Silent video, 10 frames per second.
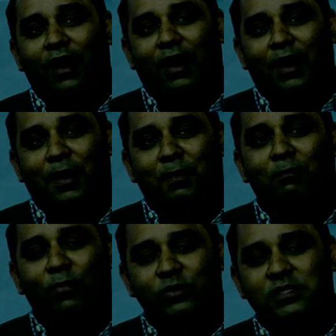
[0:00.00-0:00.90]

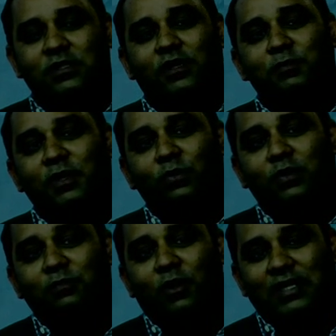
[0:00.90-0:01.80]
Most urban
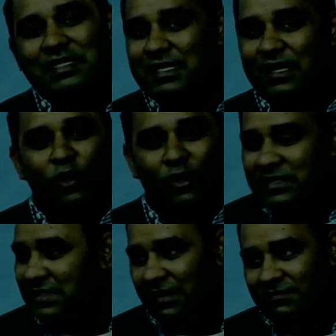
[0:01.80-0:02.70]
local bodies are
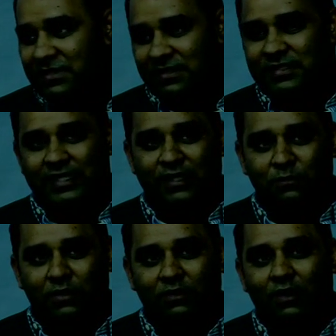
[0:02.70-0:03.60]
not
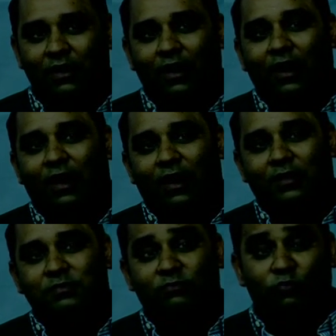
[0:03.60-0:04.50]
self-sustainable.
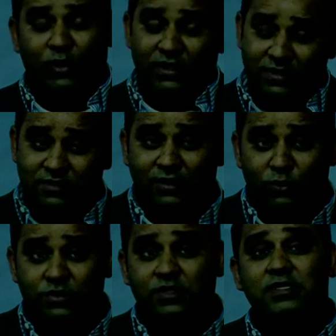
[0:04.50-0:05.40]
What are the
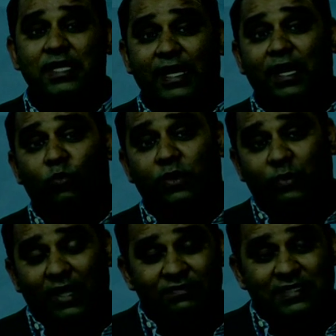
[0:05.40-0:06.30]
solutions? Again, what
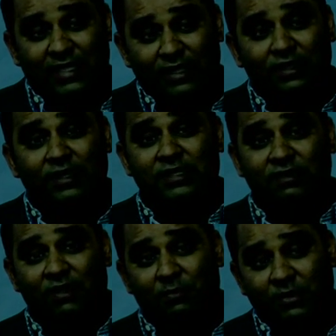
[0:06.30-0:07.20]
we have seen in
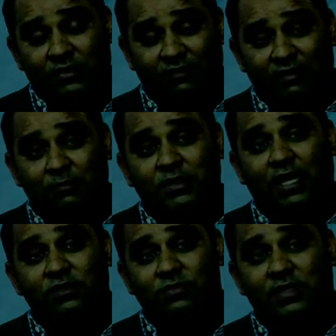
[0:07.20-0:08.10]
developed
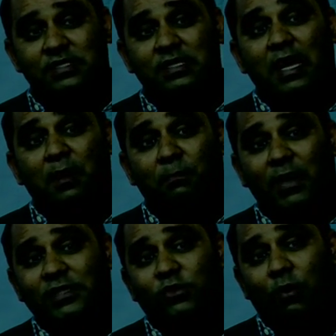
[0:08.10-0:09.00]
countries,
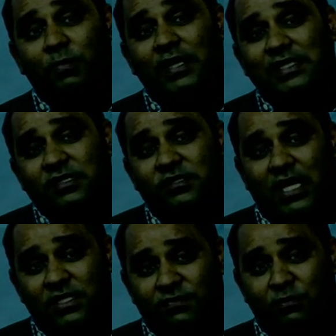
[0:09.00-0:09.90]
build, operate, and
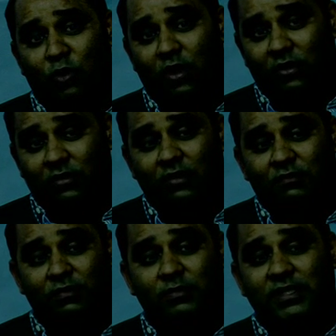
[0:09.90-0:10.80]
transfer model
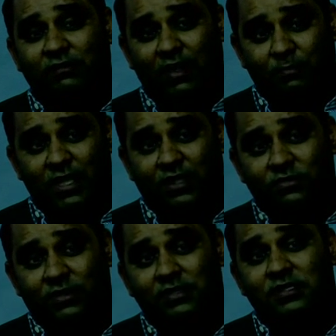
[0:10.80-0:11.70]
from the developed
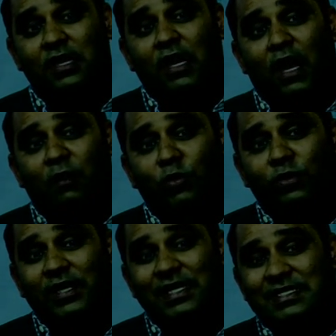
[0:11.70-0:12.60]
countries. A
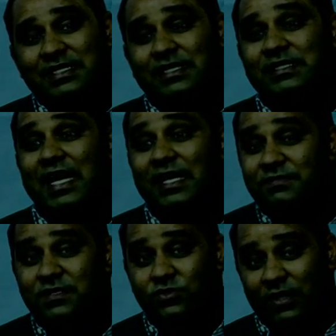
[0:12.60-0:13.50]
more realistic
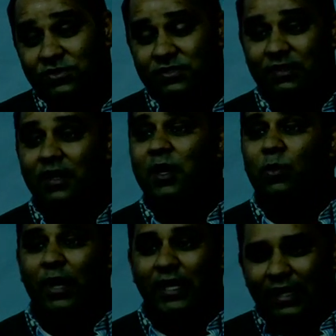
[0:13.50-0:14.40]
tariff structure.
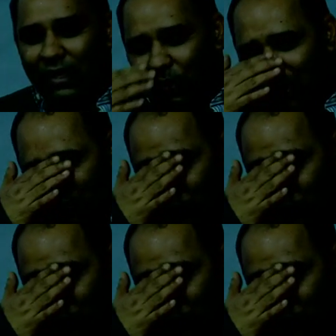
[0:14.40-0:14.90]
Right now, here